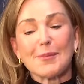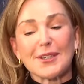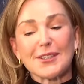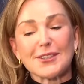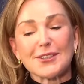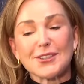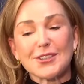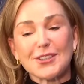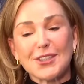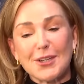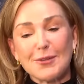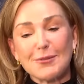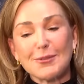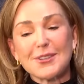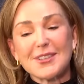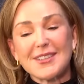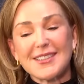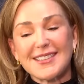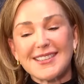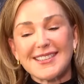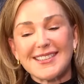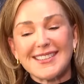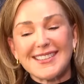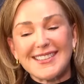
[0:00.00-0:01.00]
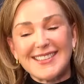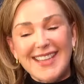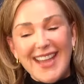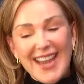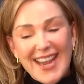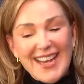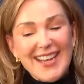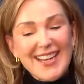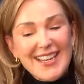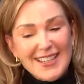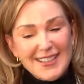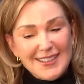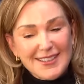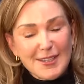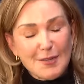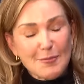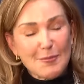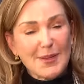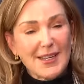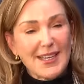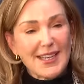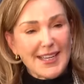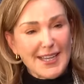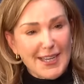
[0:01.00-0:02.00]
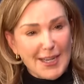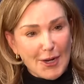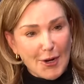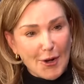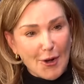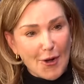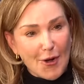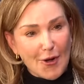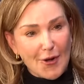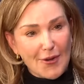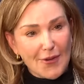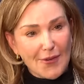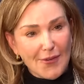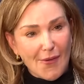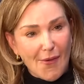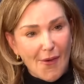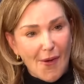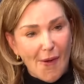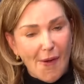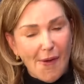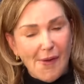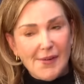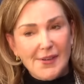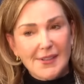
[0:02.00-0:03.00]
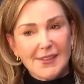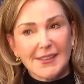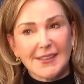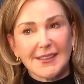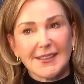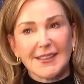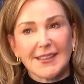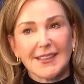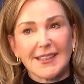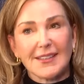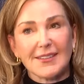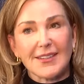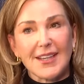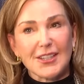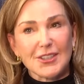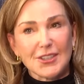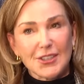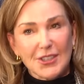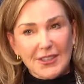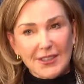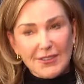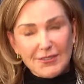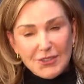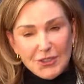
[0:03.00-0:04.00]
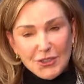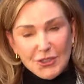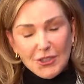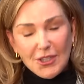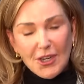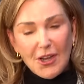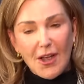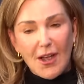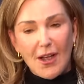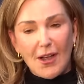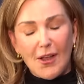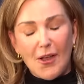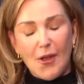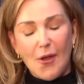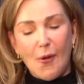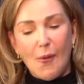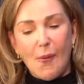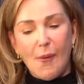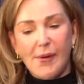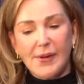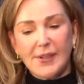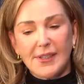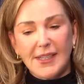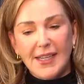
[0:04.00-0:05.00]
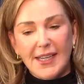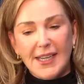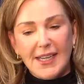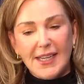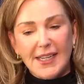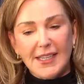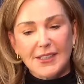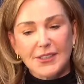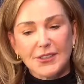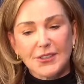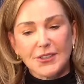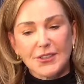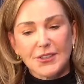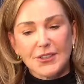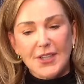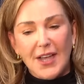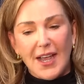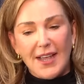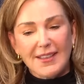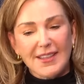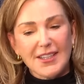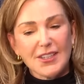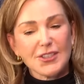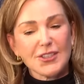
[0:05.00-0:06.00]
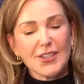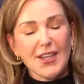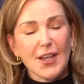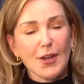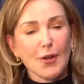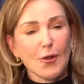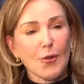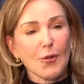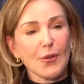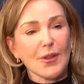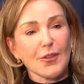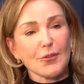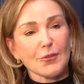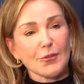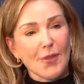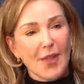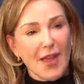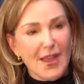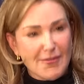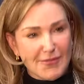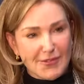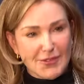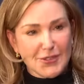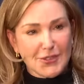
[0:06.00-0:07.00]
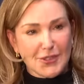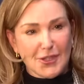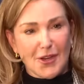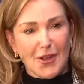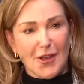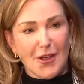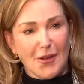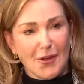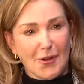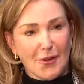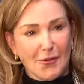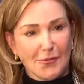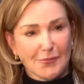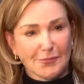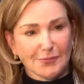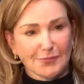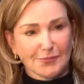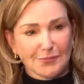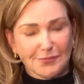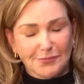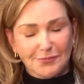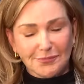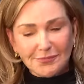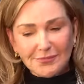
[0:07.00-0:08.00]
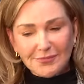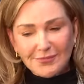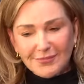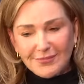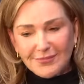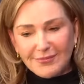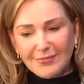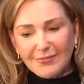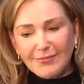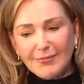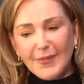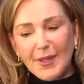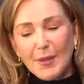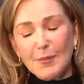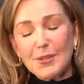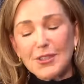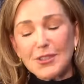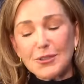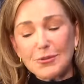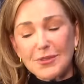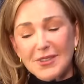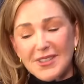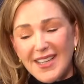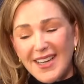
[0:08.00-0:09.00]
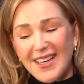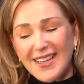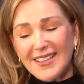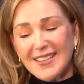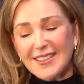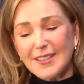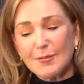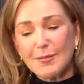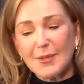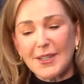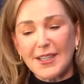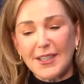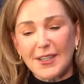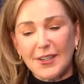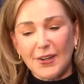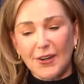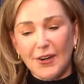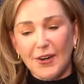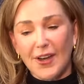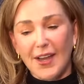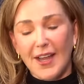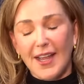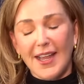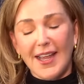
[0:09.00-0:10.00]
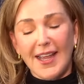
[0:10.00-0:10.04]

but she was dating somebody here and she lived in Chicago and I think she had a whole other life in Chicago. But she was dating somebody here